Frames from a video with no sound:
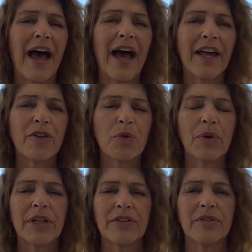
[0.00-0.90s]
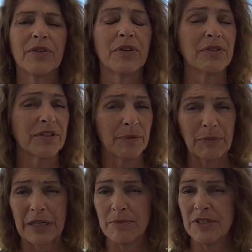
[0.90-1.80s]
adequate or
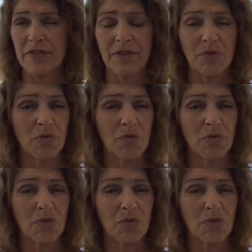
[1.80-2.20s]
sometimes even